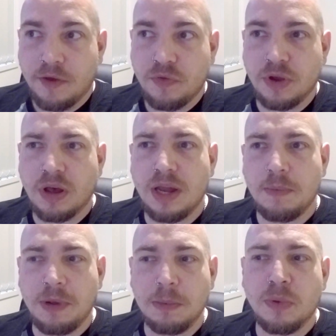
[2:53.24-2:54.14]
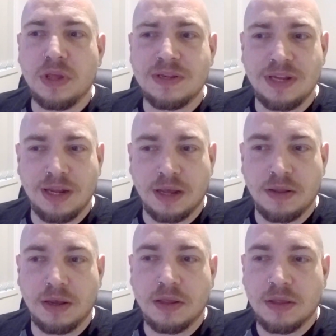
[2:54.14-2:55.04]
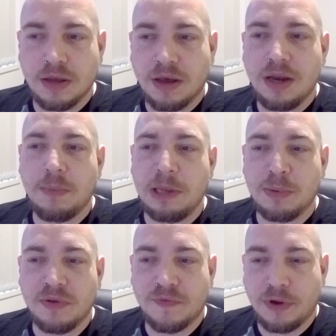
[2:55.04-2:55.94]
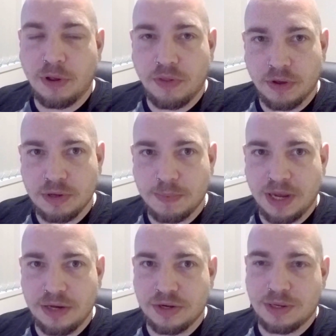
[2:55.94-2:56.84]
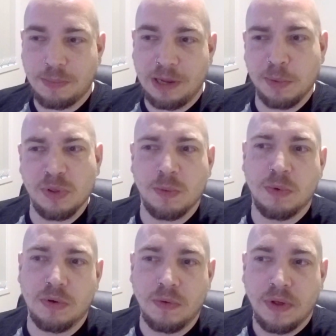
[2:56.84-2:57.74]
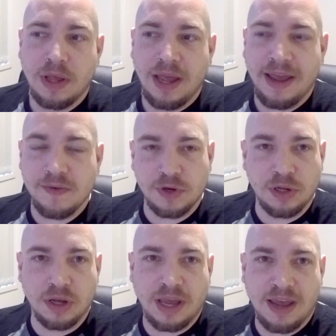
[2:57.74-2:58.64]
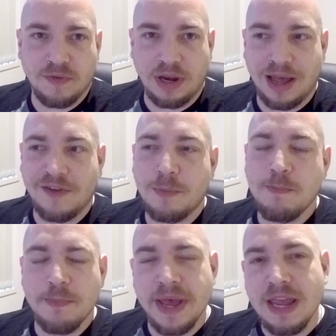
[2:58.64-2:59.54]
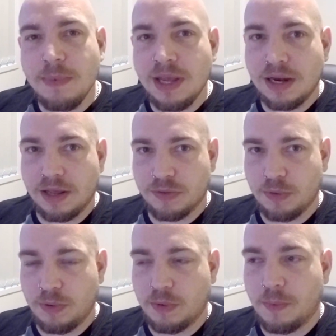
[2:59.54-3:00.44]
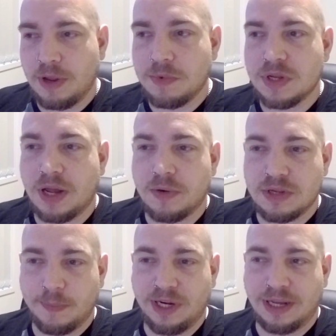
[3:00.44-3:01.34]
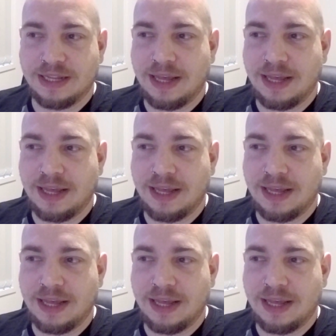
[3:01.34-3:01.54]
the kind of people that see it, the kind of people that follow those pages are people that will have a look, have a laugh, maybe click through to a website or something like